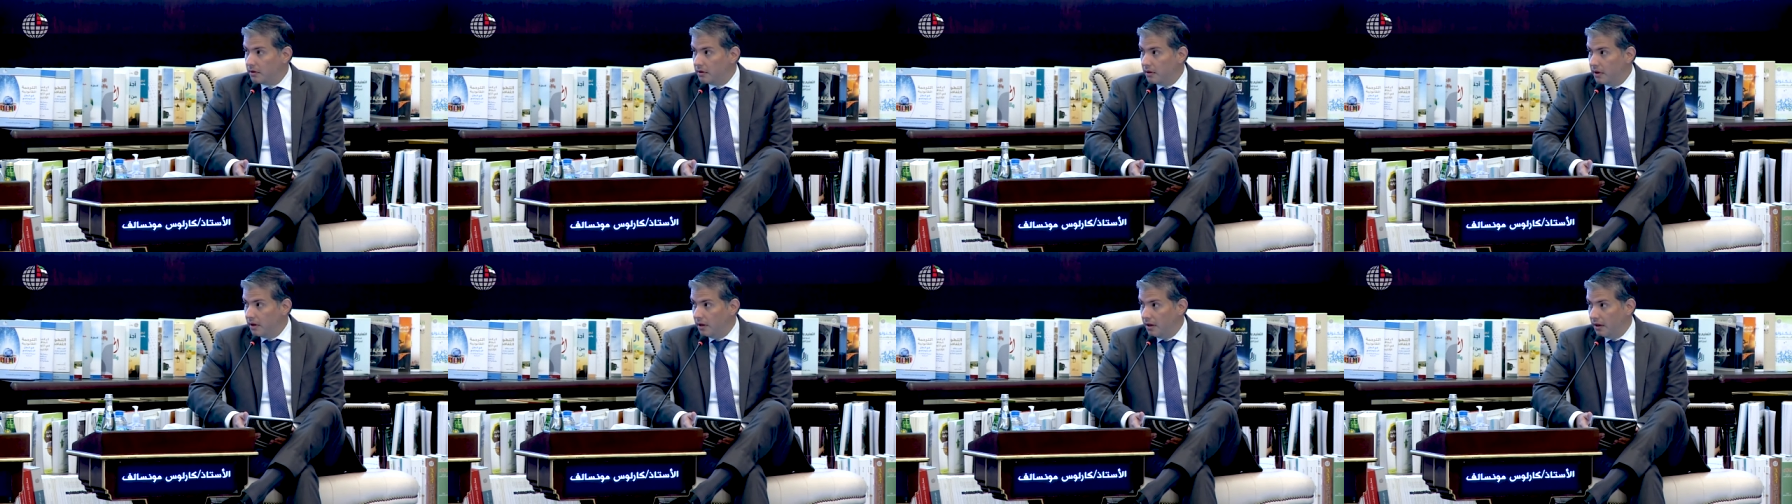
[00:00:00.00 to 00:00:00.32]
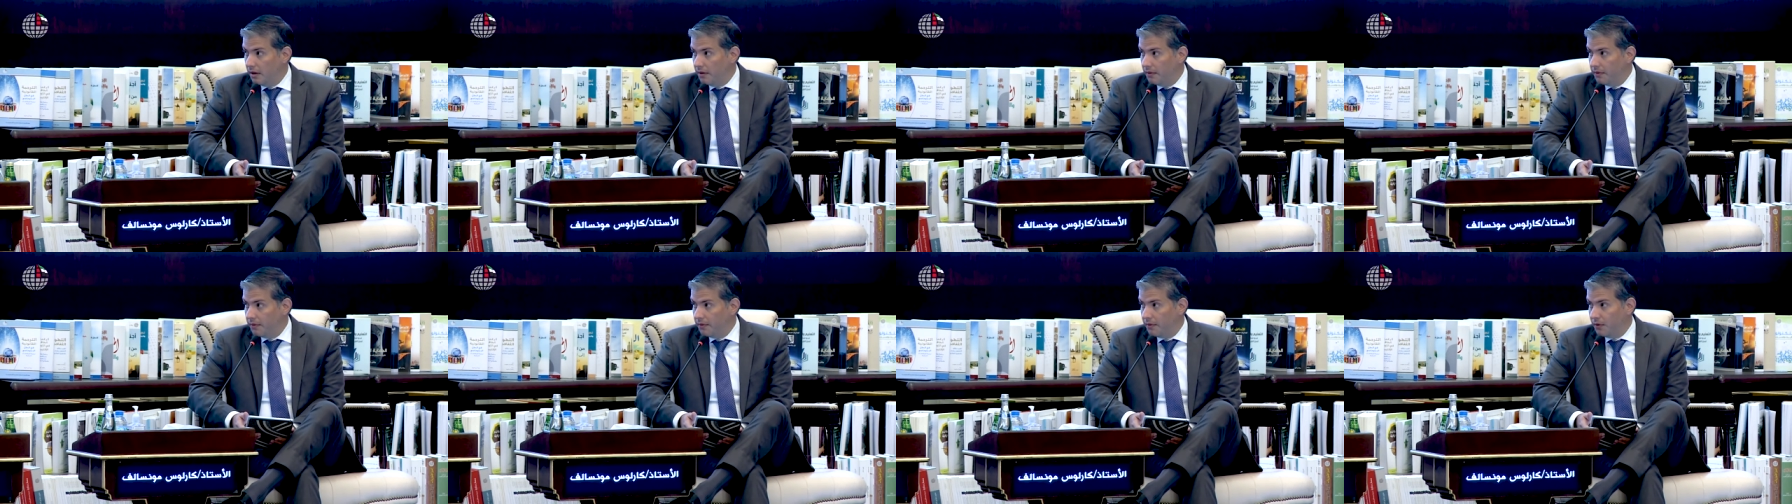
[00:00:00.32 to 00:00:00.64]
uh,
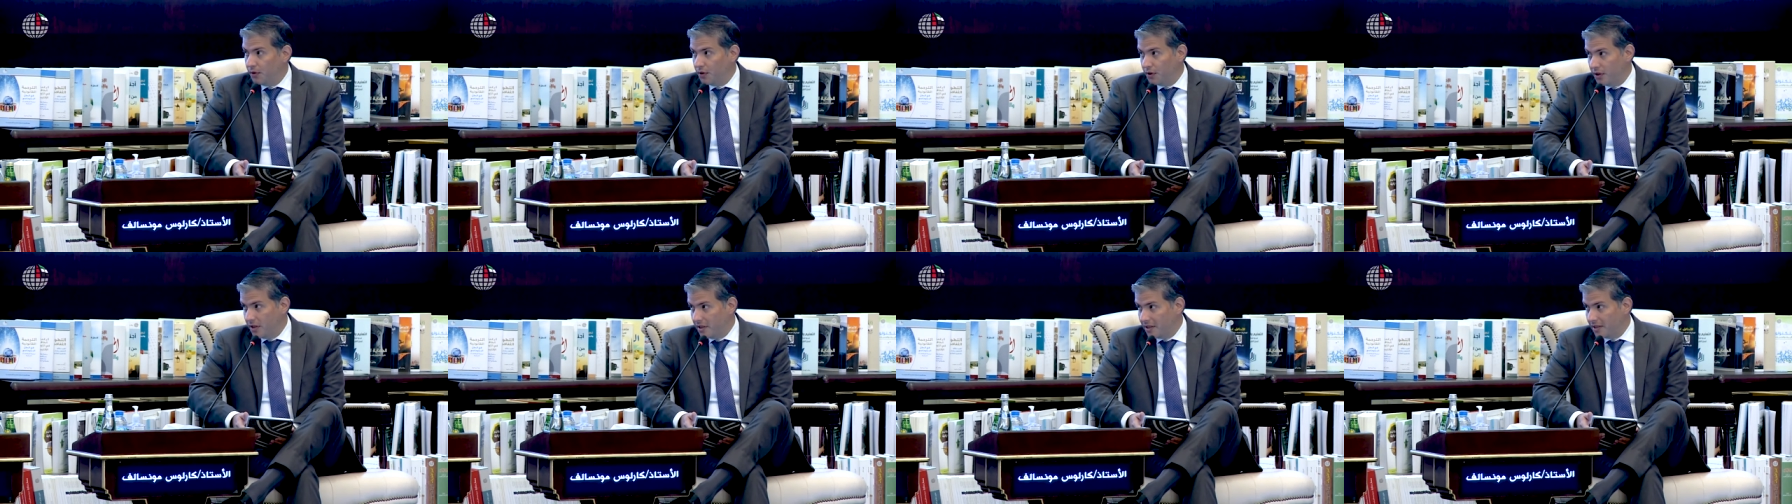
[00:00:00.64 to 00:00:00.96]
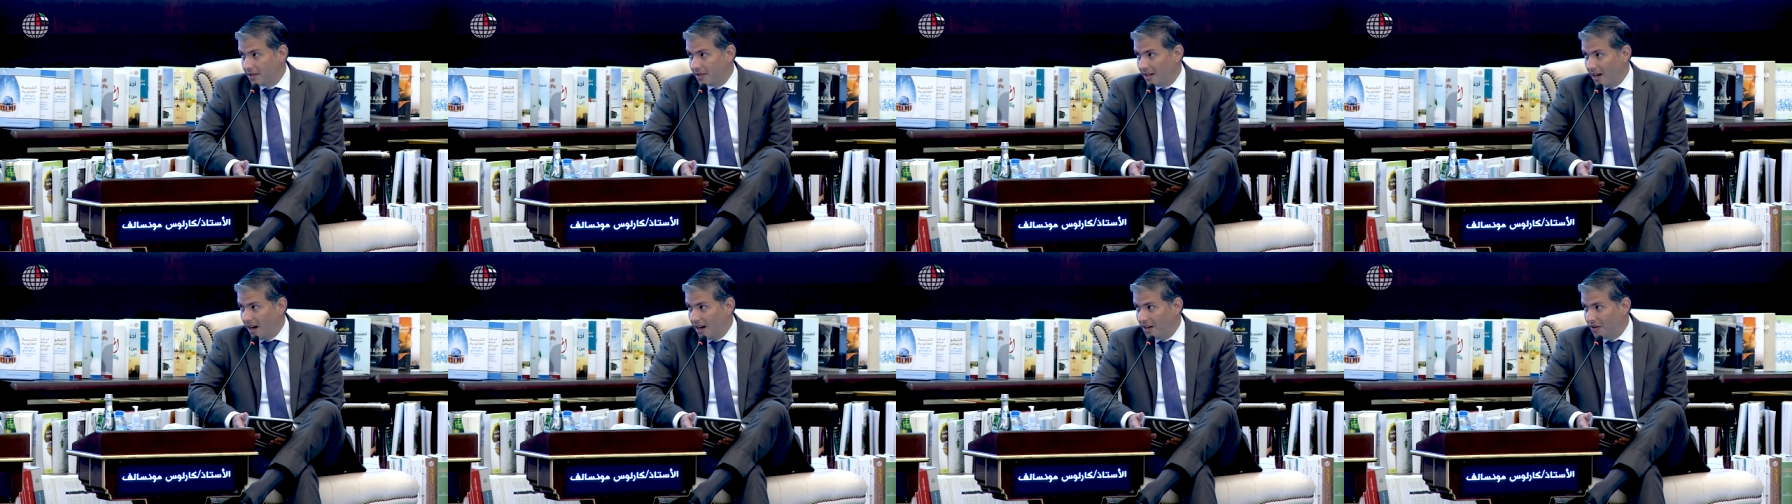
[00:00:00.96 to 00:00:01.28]
for this
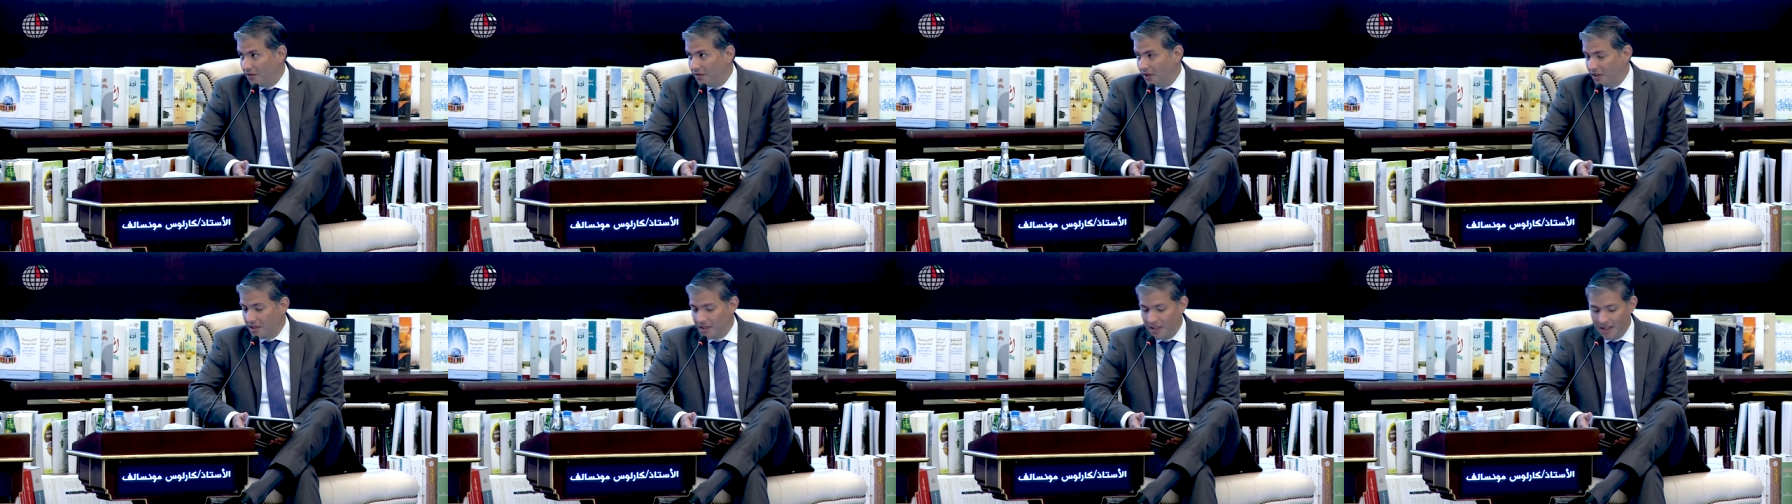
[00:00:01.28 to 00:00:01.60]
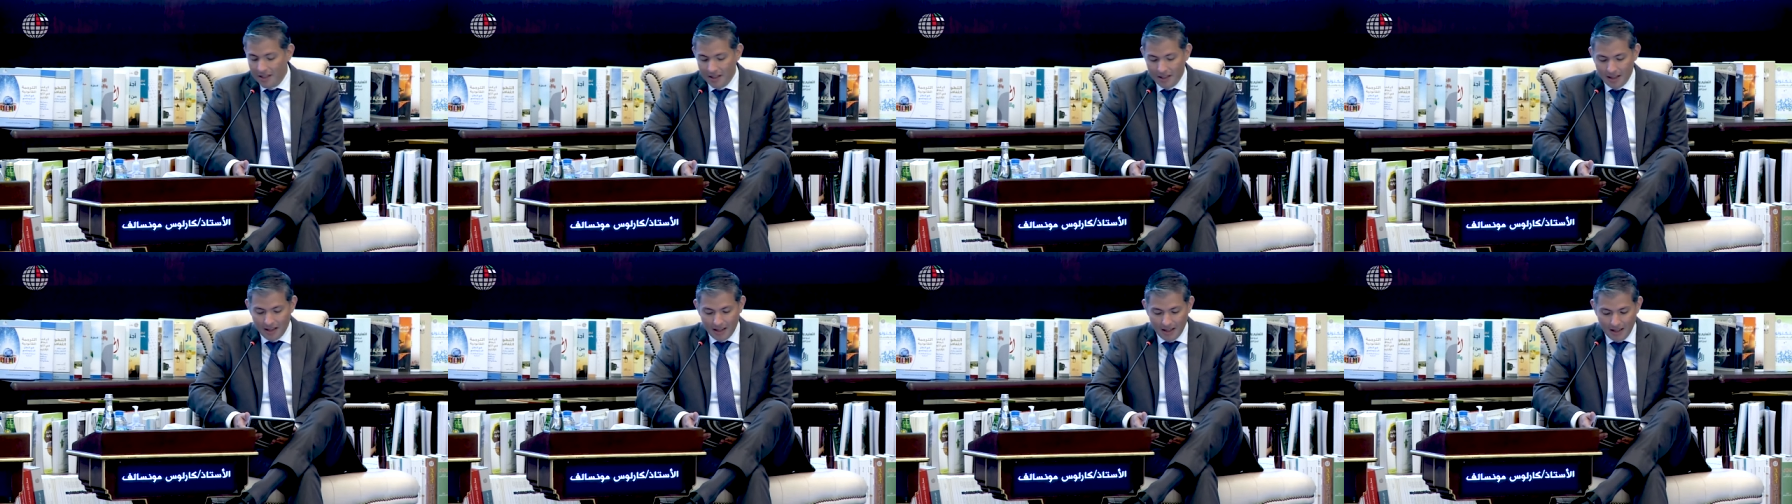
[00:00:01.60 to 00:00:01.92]
kind of
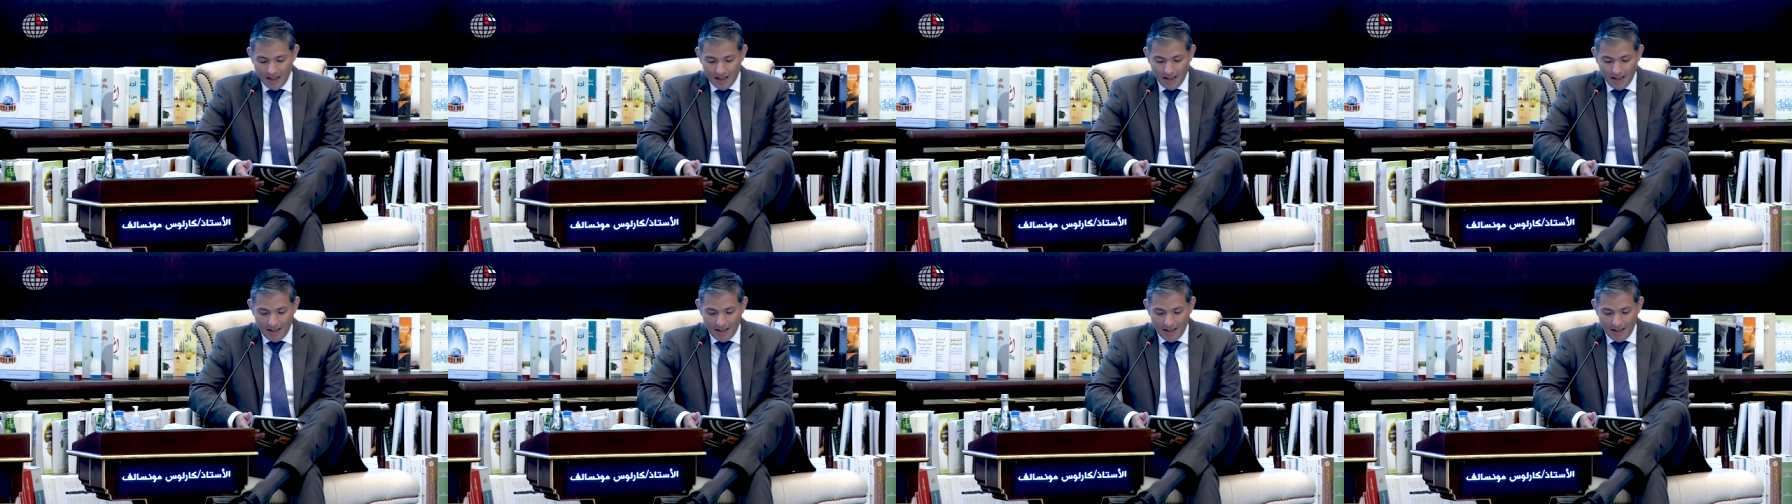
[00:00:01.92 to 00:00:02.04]
agenda,